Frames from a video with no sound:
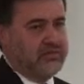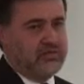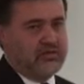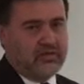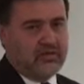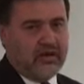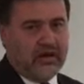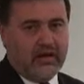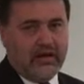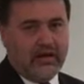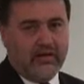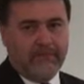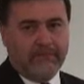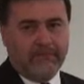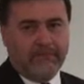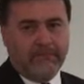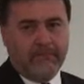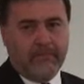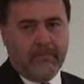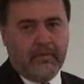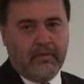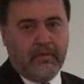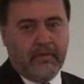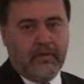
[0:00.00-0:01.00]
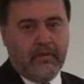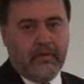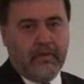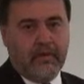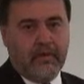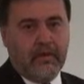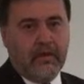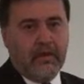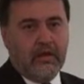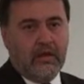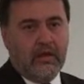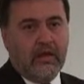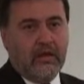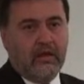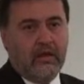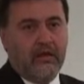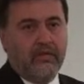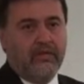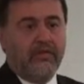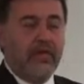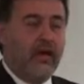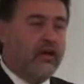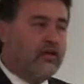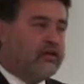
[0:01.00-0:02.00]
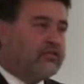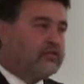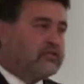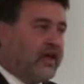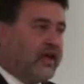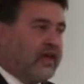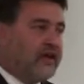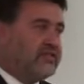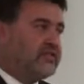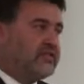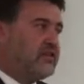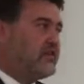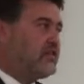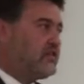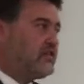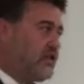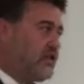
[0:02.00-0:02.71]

in Australia. Those states that